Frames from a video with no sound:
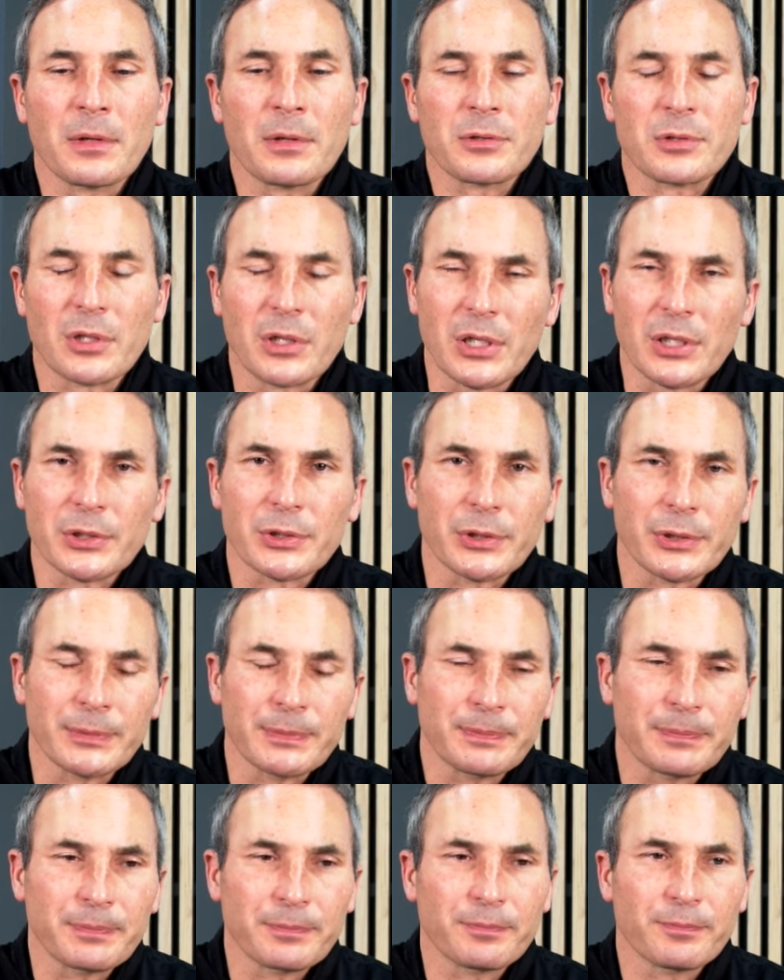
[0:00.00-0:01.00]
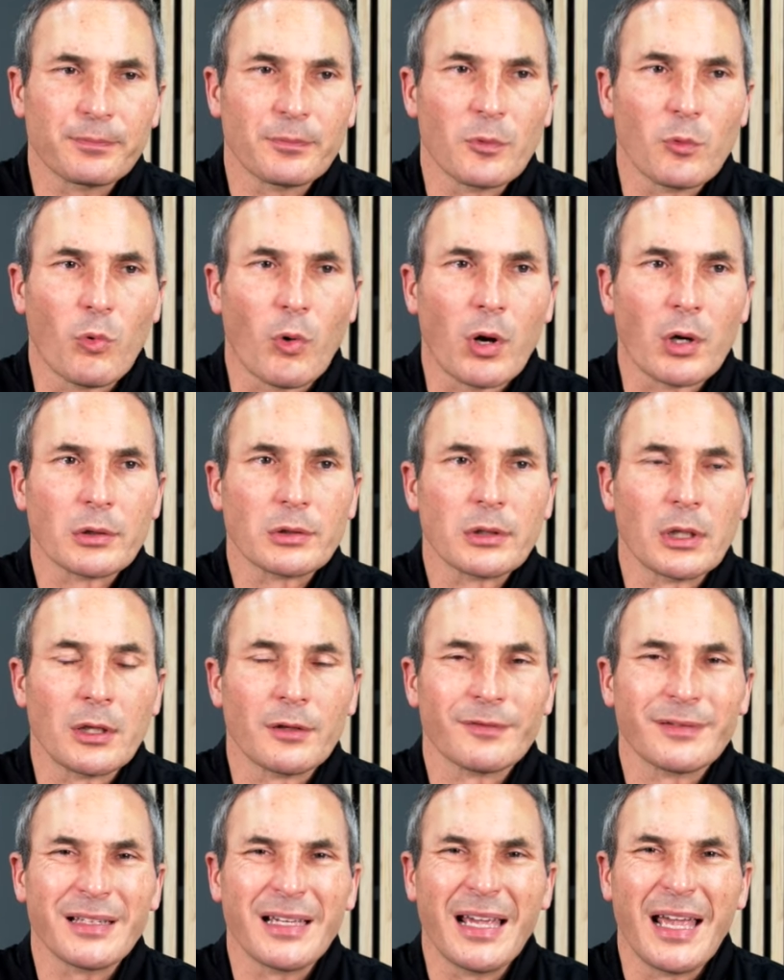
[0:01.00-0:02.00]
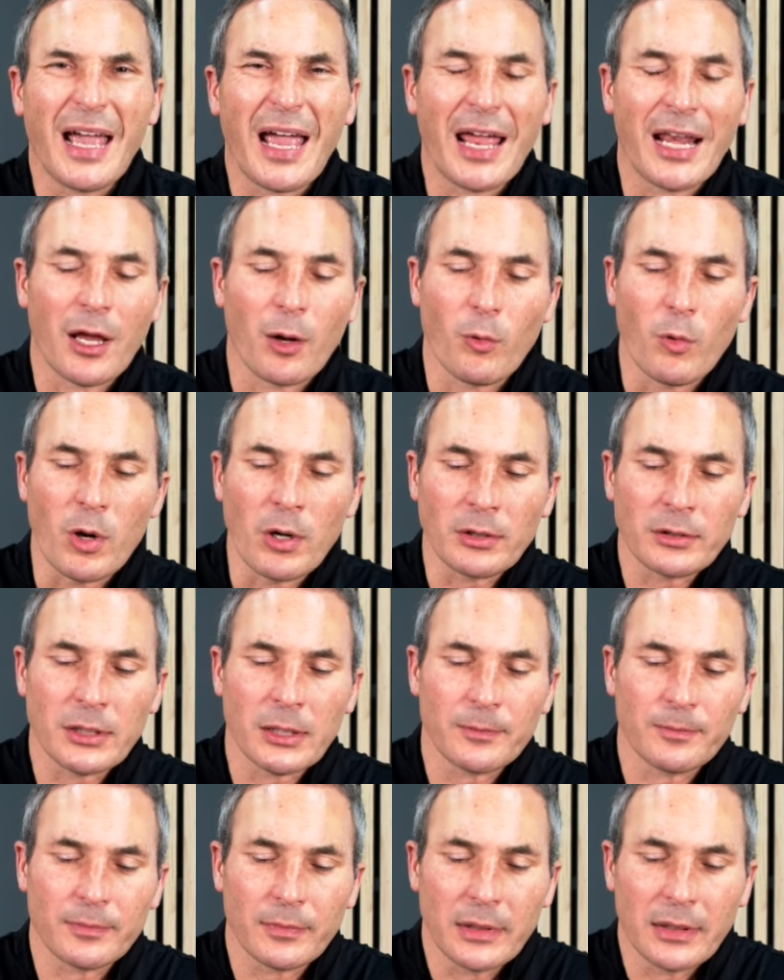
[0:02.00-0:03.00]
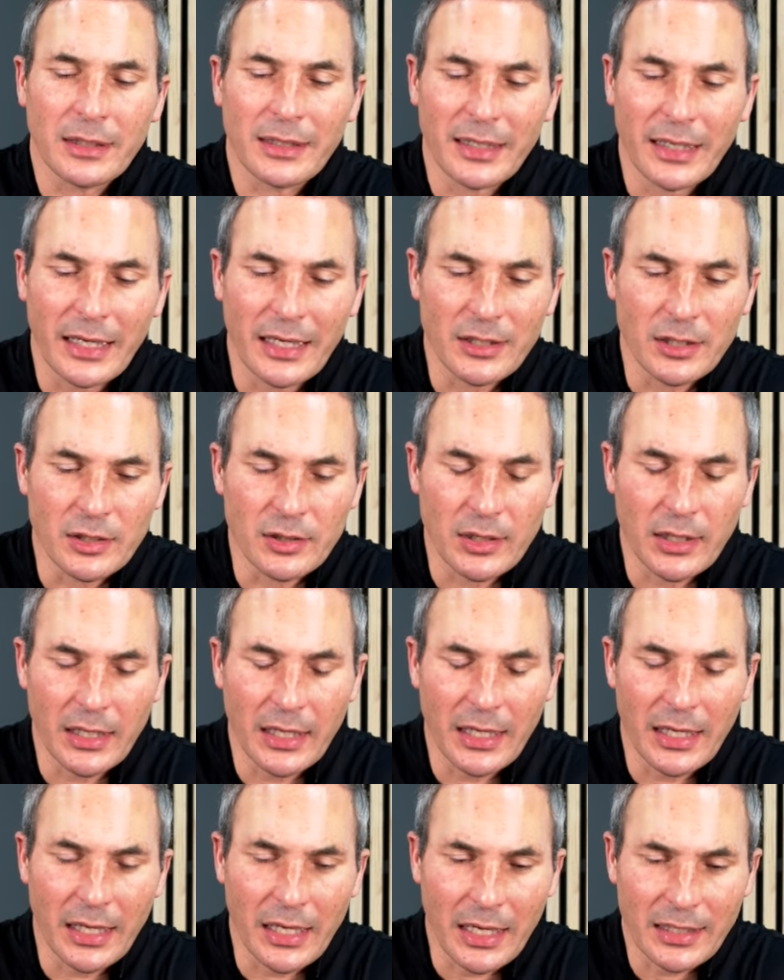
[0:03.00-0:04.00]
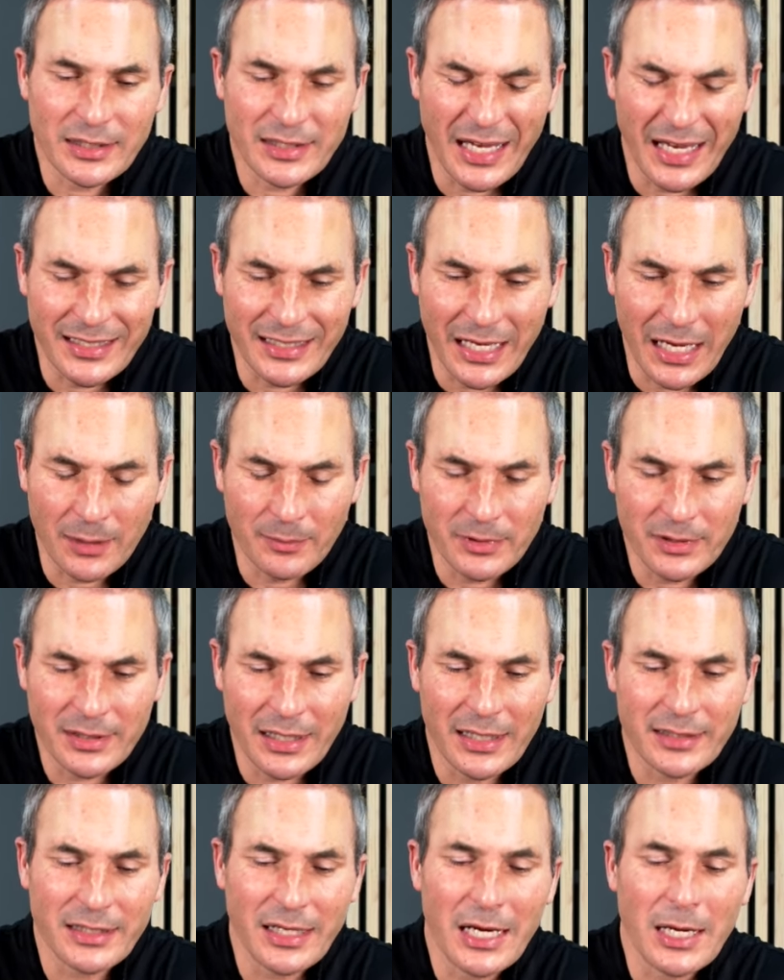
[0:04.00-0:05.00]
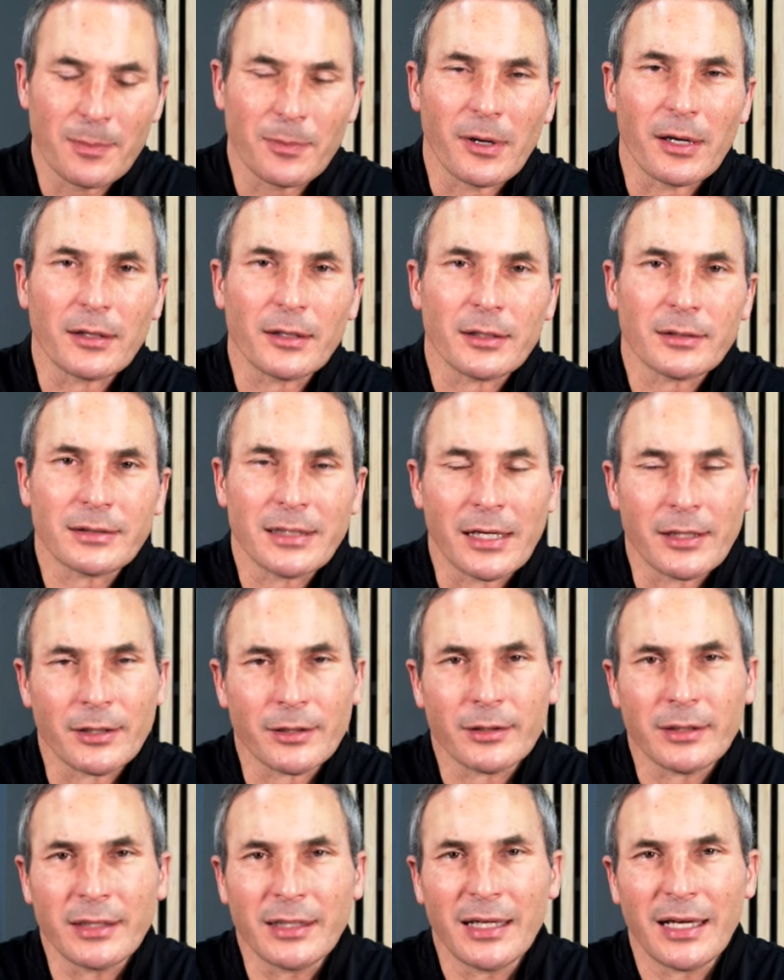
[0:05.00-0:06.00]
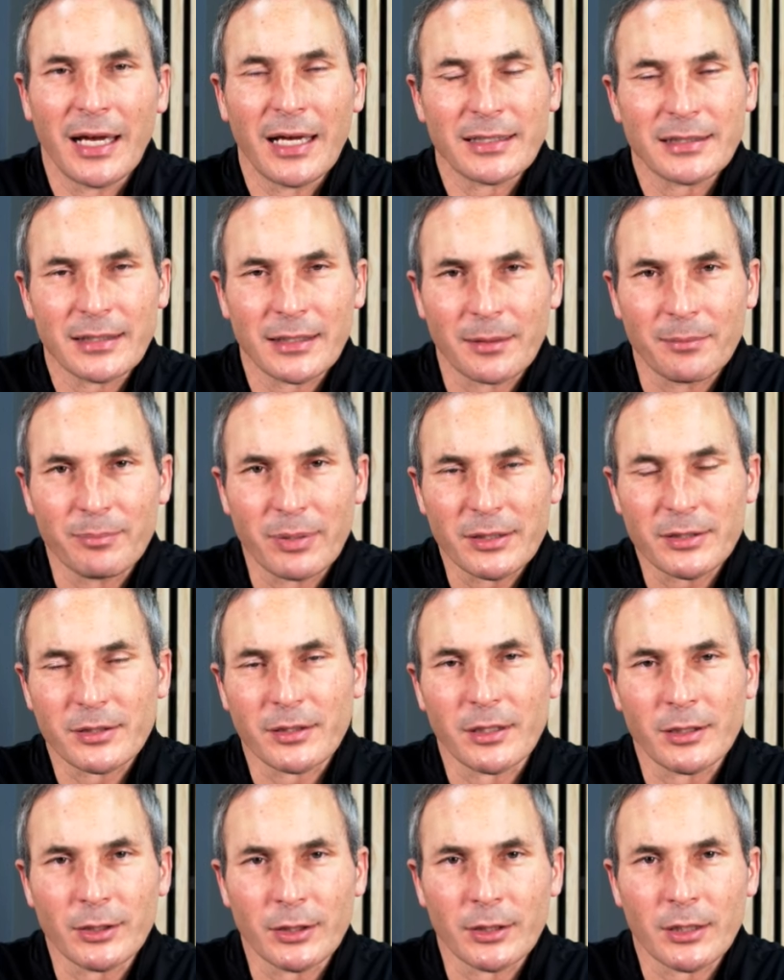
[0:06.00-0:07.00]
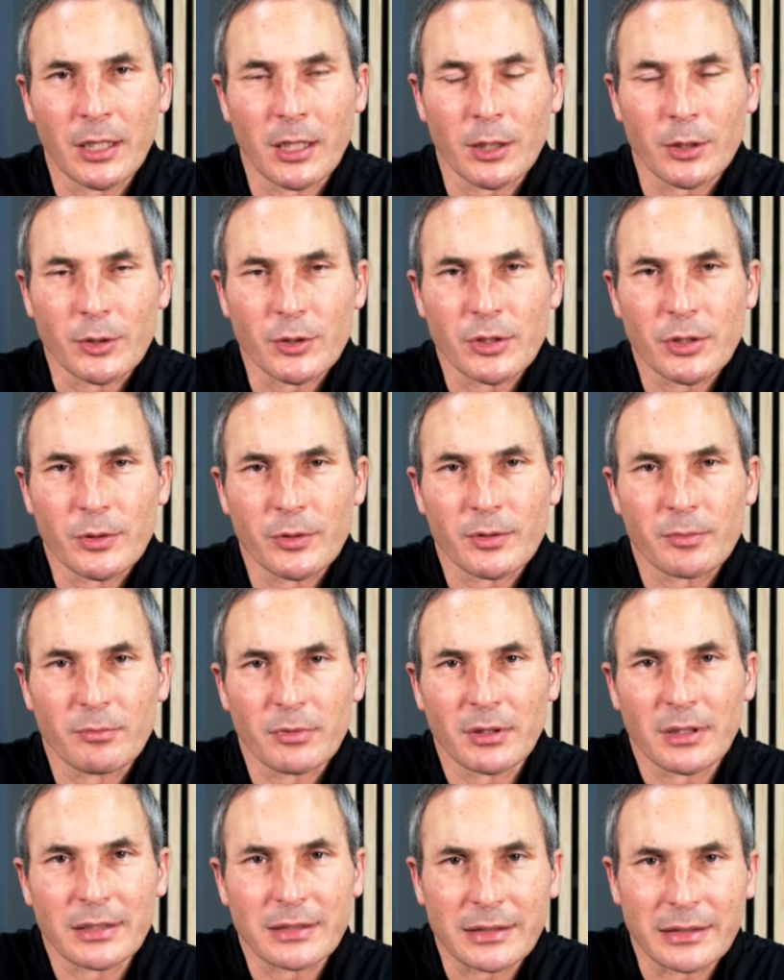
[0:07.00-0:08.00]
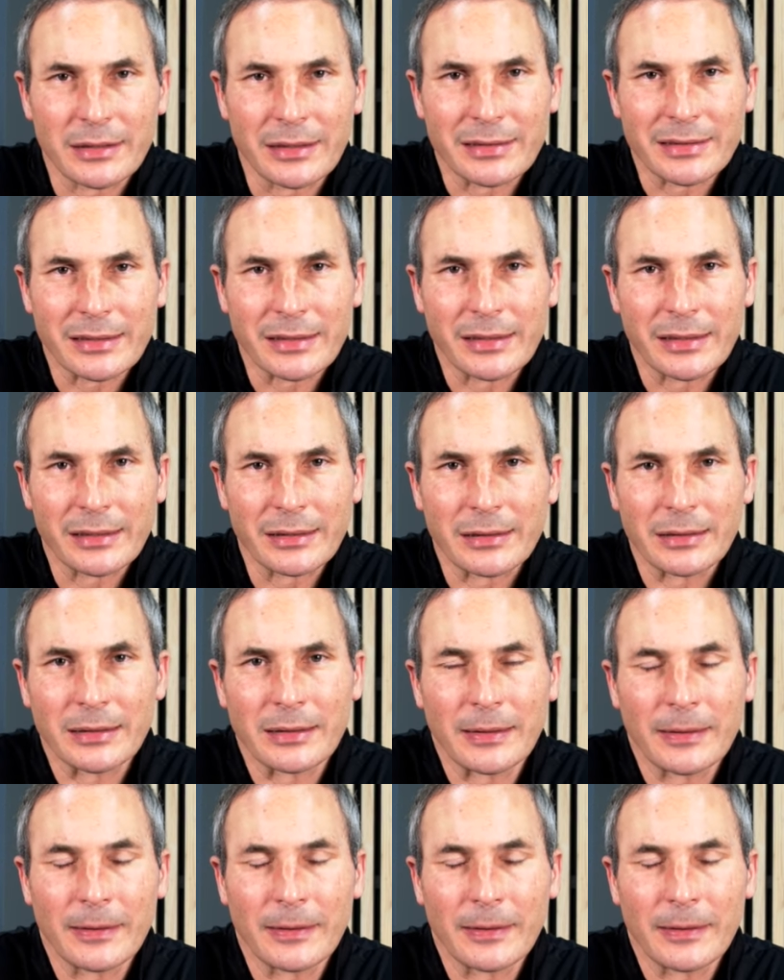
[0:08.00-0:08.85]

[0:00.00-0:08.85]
So I hugged her, walked off, and I walked up and I sat down beside April. And I looked at her. I said, I bet you $100 she was molested as a kid.